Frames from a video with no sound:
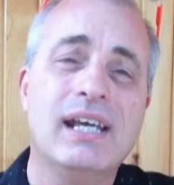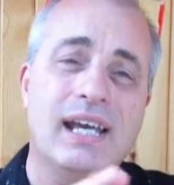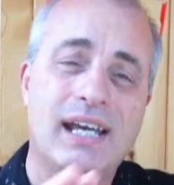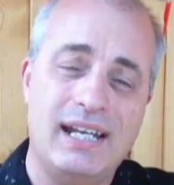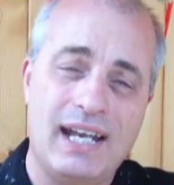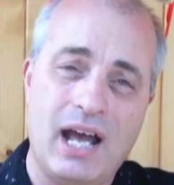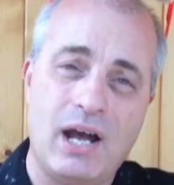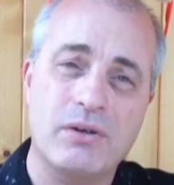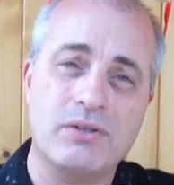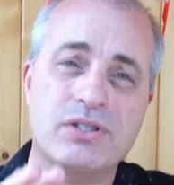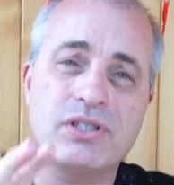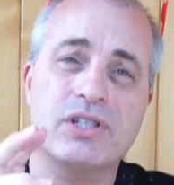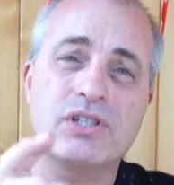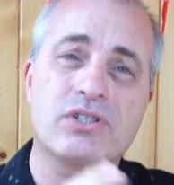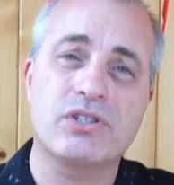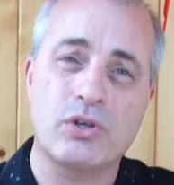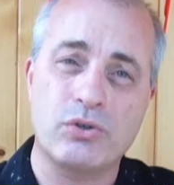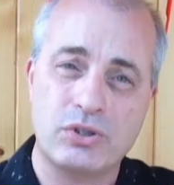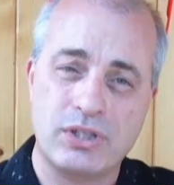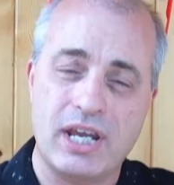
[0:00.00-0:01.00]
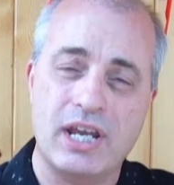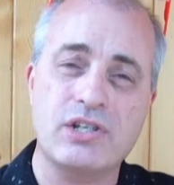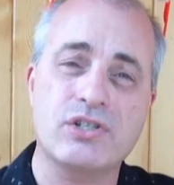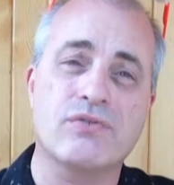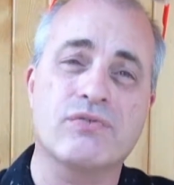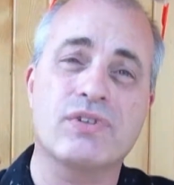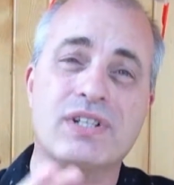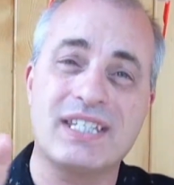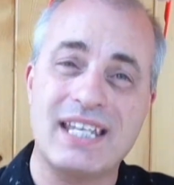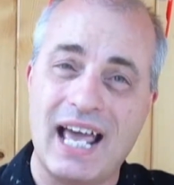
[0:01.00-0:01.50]
and now it's the
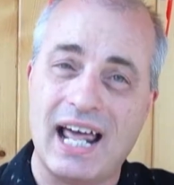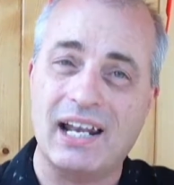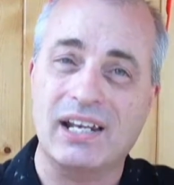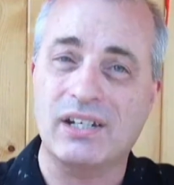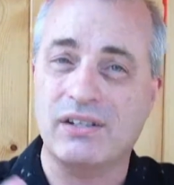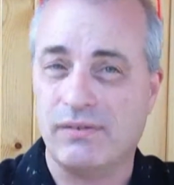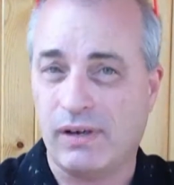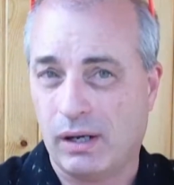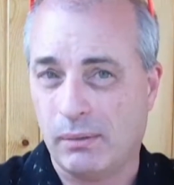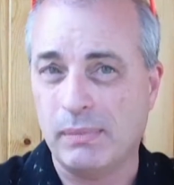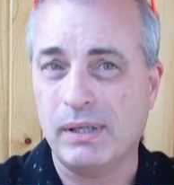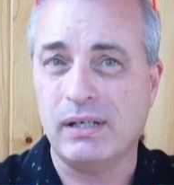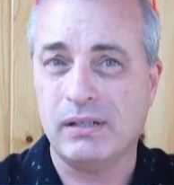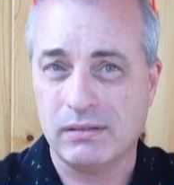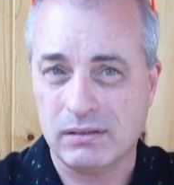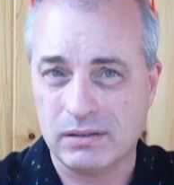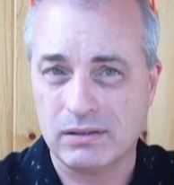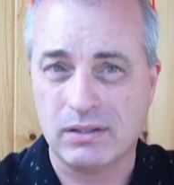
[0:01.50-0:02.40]
Association for Talent Development.